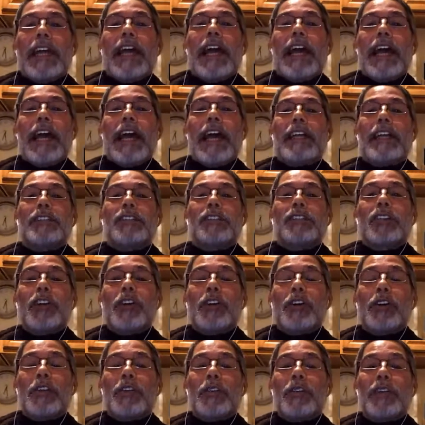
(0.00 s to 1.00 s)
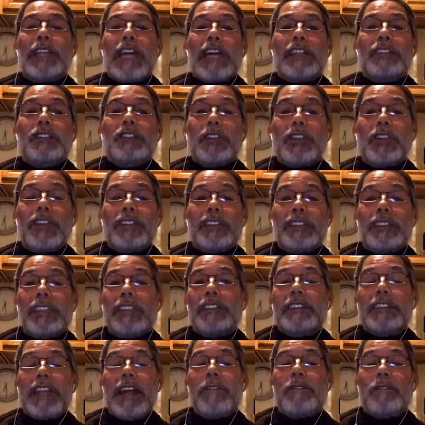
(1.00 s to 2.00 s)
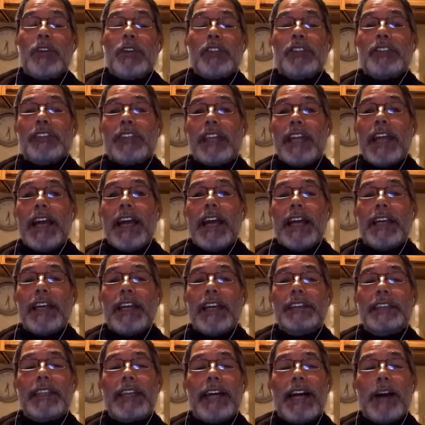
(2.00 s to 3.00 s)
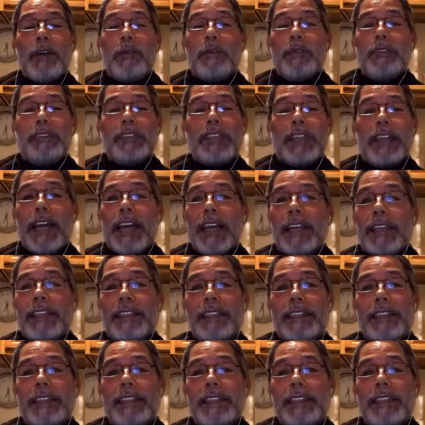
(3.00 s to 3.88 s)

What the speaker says: And so when I saw her teach that first class, I was like,